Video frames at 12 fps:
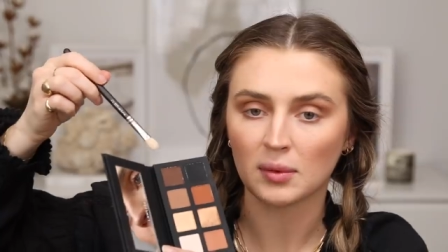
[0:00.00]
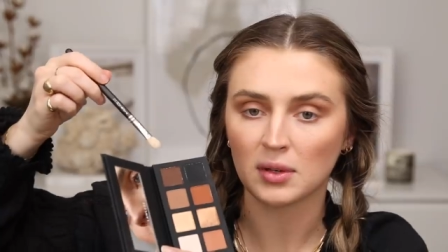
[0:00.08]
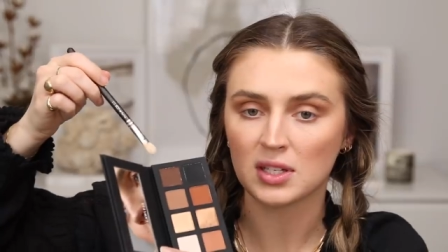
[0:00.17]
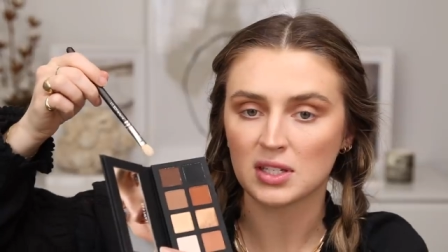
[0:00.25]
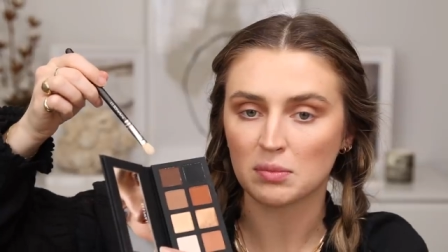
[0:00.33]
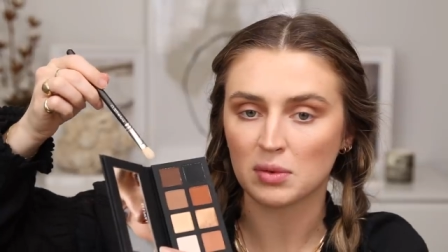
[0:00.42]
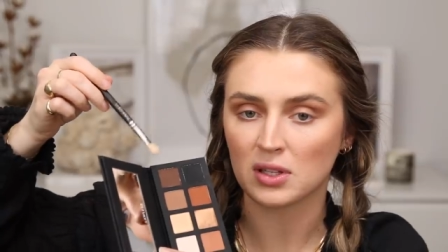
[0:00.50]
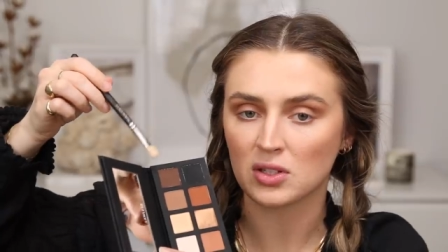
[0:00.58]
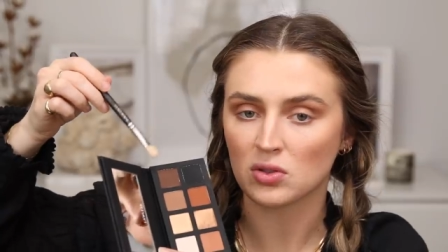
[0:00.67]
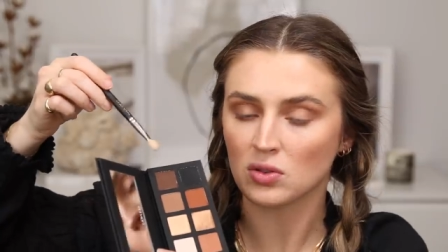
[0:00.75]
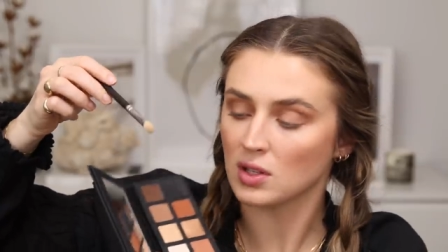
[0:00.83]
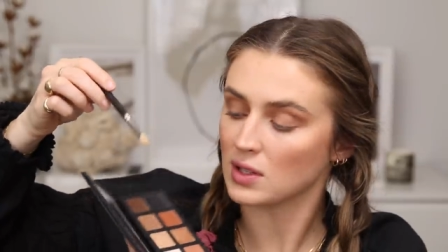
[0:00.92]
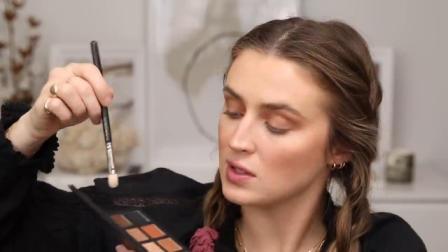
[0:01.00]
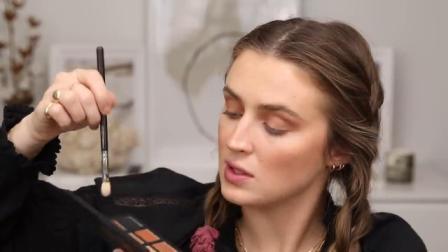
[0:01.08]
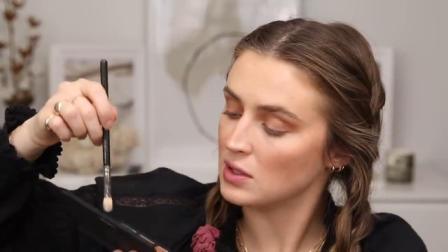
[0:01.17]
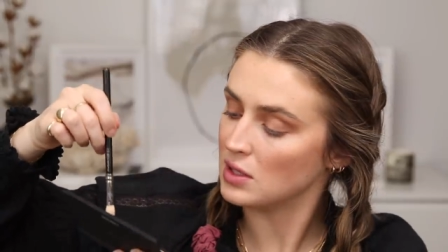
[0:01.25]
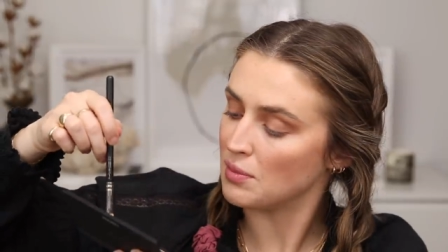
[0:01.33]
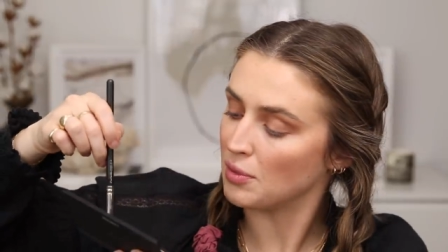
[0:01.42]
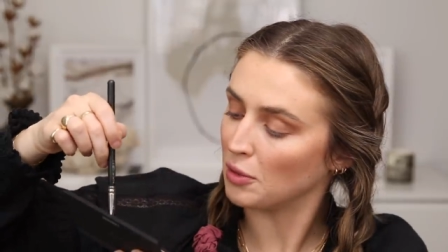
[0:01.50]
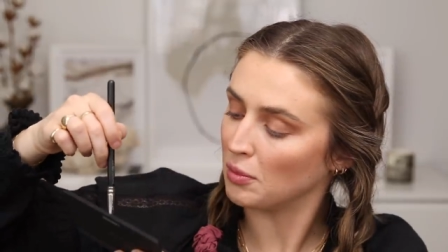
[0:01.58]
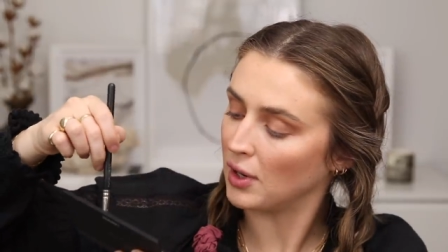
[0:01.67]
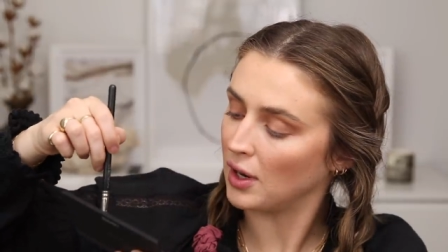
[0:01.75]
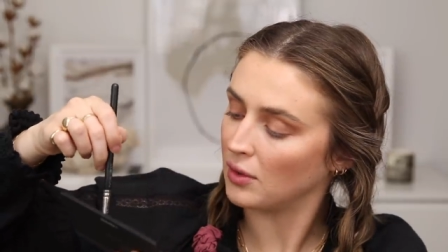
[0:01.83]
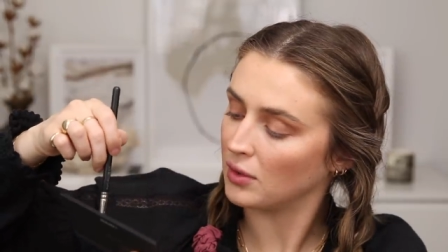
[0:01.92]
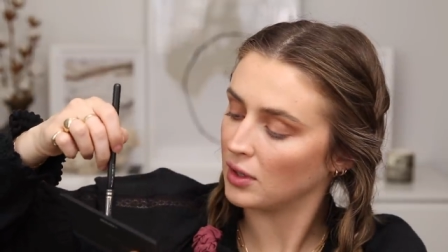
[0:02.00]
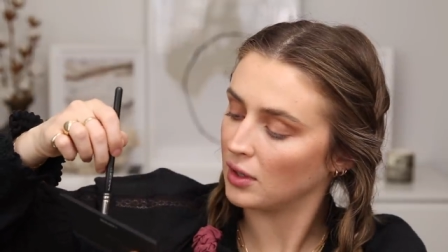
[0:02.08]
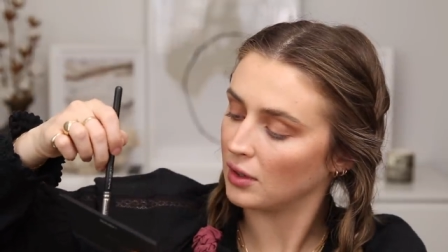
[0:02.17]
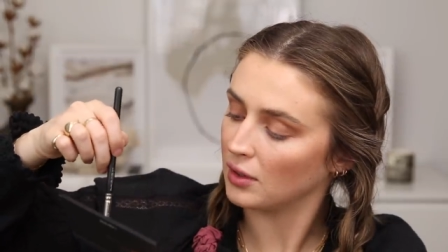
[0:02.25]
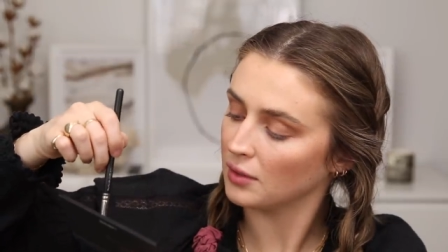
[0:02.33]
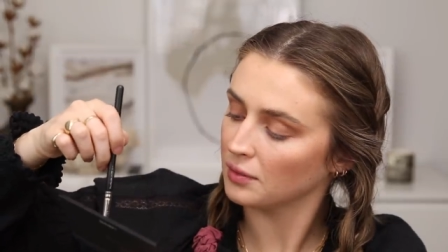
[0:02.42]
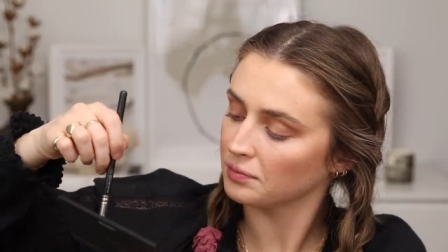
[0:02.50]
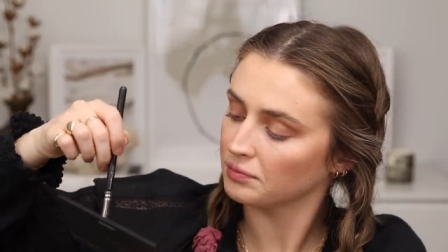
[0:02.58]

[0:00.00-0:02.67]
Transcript: I'm gonna dip into this deeper brown here